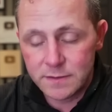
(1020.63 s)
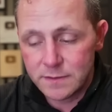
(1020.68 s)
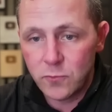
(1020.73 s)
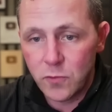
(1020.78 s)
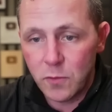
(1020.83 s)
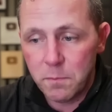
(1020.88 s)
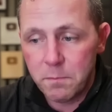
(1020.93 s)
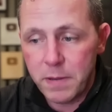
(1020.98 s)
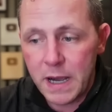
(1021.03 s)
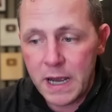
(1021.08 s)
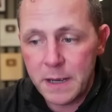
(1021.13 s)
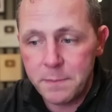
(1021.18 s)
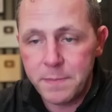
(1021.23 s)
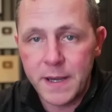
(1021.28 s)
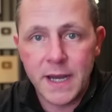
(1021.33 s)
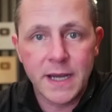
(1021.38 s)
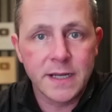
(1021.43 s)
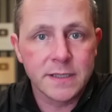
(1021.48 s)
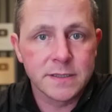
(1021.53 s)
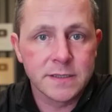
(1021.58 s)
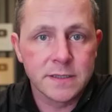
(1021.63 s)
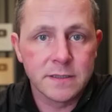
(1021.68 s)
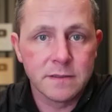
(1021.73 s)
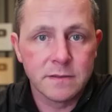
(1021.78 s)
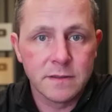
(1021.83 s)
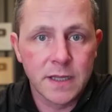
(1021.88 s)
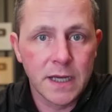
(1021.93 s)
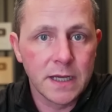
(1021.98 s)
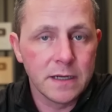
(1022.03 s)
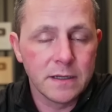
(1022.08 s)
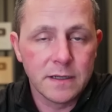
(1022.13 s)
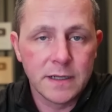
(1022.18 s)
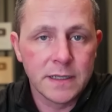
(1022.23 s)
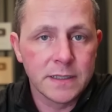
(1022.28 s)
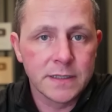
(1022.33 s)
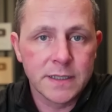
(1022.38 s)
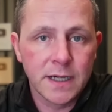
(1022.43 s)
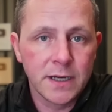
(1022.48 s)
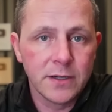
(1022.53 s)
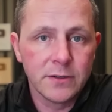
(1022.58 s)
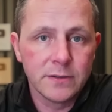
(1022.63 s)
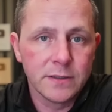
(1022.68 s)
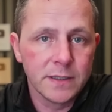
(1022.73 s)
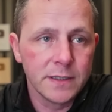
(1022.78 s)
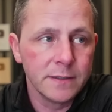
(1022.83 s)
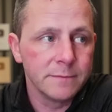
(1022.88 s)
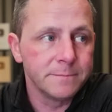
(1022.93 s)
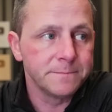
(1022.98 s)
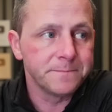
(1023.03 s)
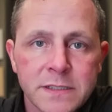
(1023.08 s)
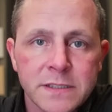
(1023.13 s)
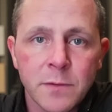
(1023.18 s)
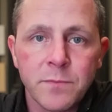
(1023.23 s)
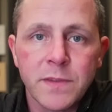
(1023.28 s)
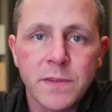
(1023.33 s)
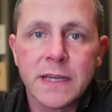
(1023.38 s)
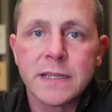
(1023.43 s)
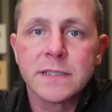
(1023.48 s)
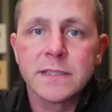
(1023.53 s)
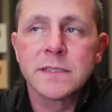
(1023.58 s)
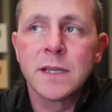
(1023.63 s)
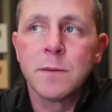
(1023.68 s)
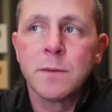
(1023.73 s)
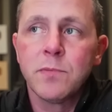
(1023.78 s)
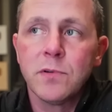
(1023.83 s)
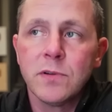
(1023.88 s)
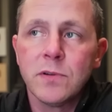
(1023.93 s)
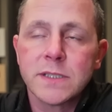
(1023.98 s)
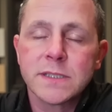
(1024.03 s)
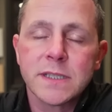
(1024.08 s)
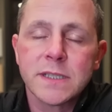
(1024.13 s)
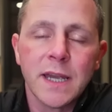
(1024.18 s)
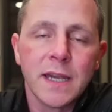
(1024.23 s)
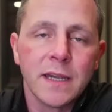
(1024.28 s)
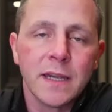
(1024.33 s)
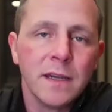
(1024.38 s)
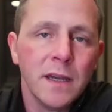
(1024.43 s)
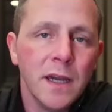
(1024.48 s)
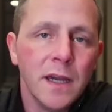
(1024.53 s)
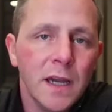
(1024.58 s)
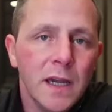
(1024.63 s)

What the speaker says: will bypass that entirely. Something as simple as saying,